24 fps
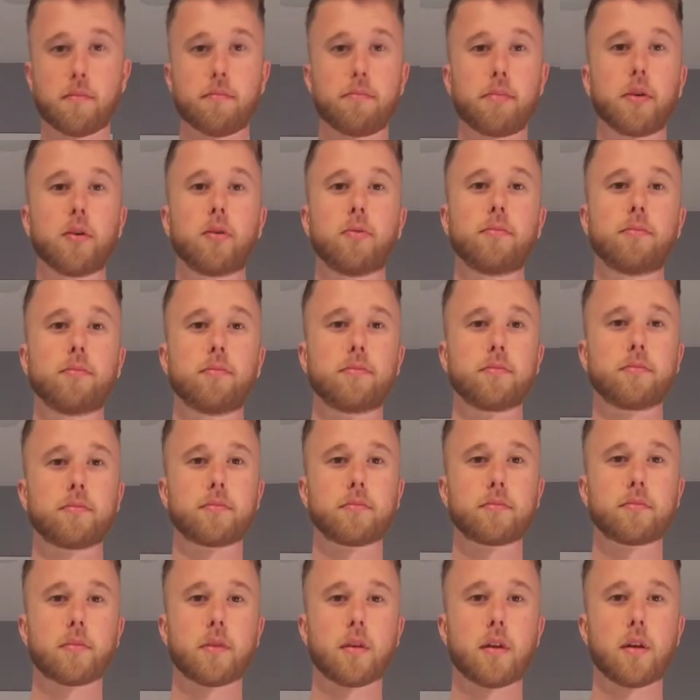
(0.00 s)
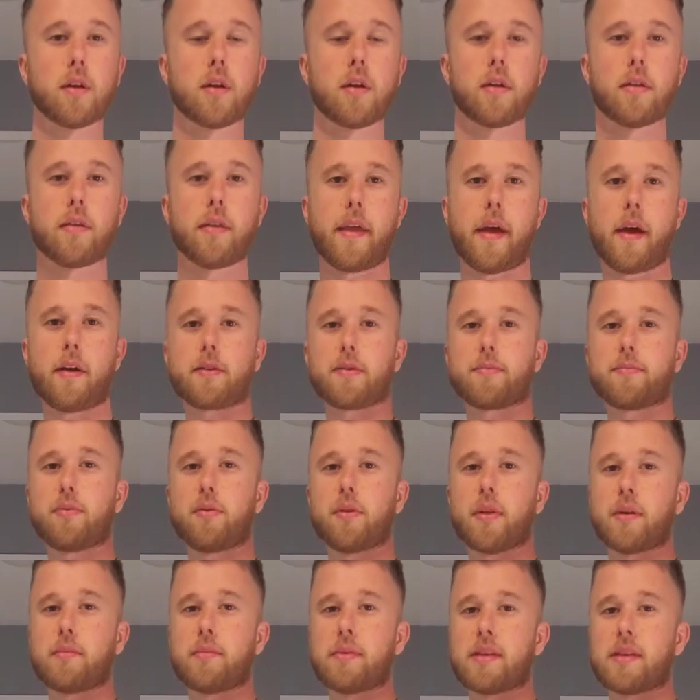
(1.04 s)
Boom. Now it's
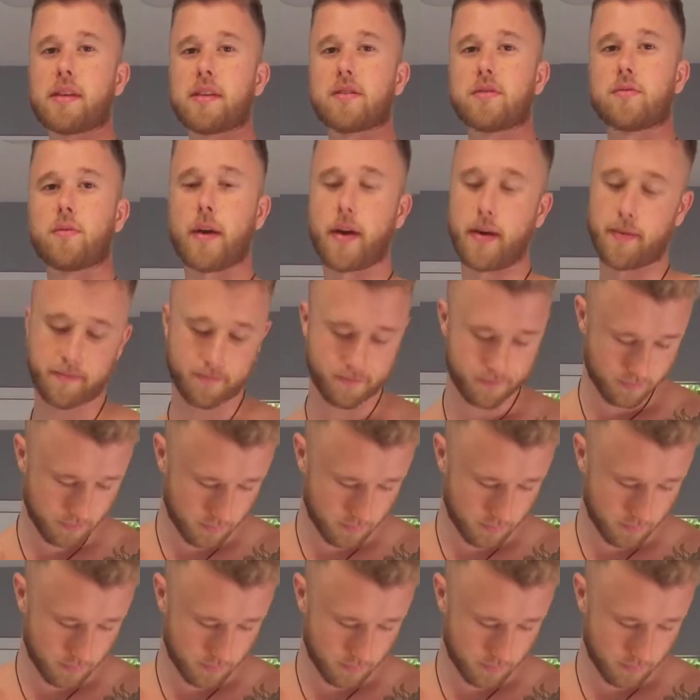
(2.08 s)
pulling me this way.